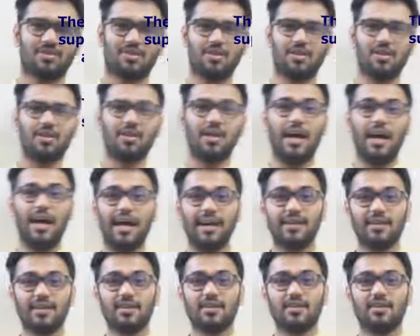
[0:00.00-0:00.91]
And
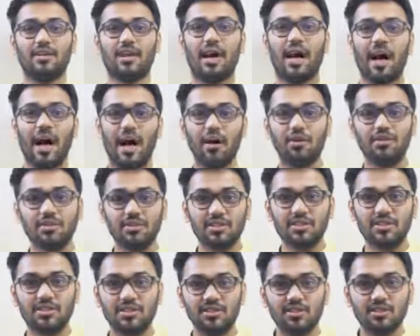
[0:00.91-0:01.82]
how it is
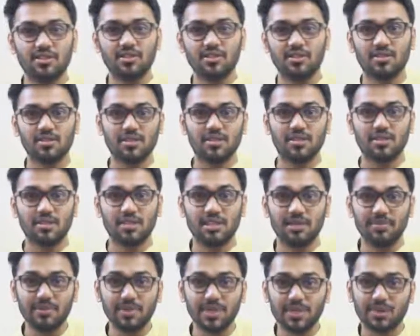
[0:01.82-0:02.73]
giving
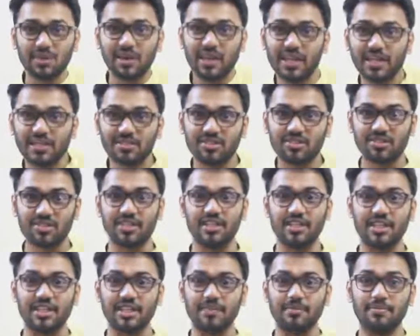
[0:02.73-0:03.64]
you
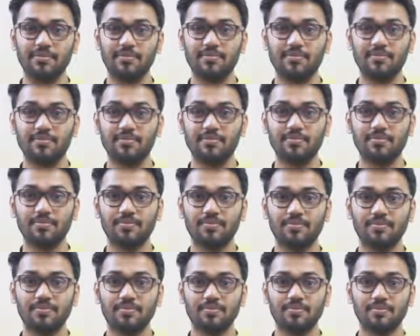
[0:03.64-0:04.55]
electricity?
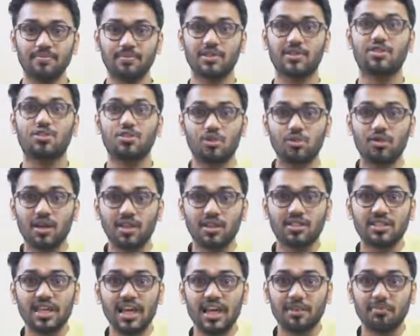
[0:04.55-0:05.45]
The solar is
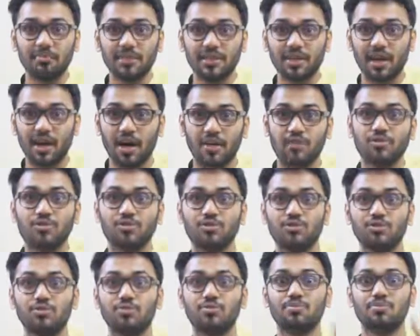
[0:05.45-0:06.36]
helping out
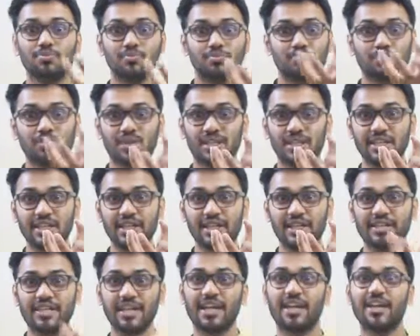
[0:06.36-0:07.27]
to create
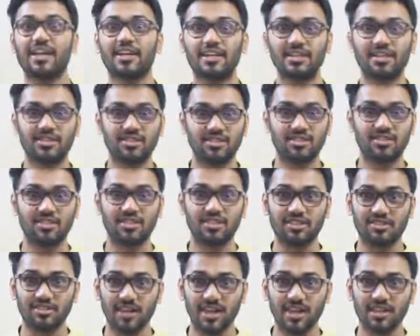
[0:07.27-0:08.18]
electricity,
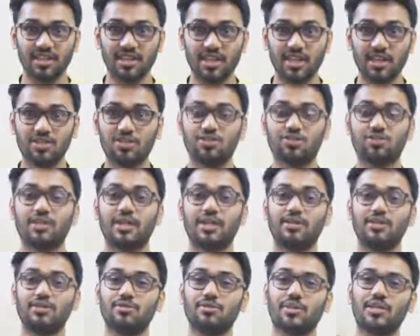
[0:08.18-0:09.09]
right? So that you
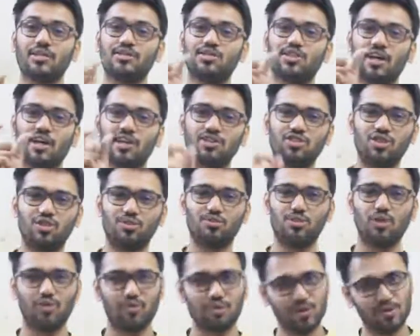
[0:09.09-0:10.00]
can charge your
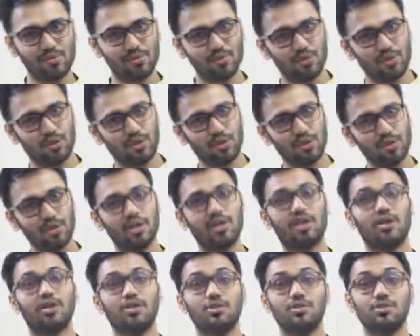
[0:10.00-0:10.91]
mobile phone,
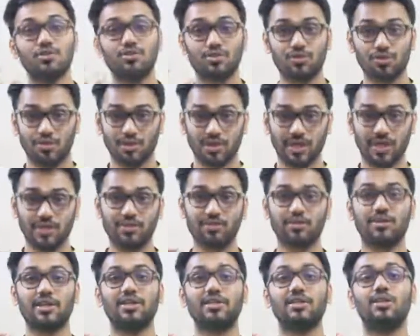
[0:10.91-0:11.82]
so that you
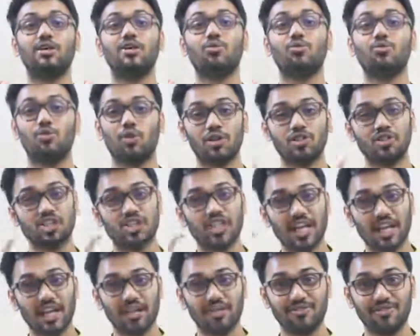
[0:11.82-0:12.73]
can watch
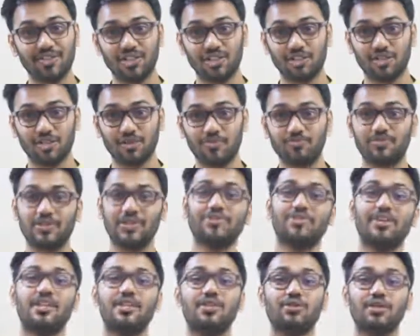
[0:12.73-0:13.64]
television, even you
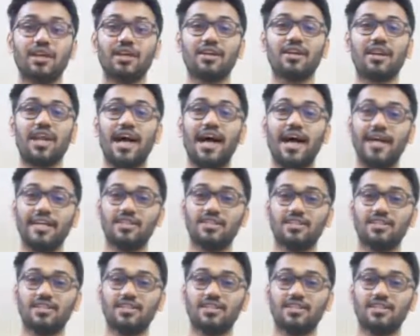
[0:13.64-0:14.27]
can light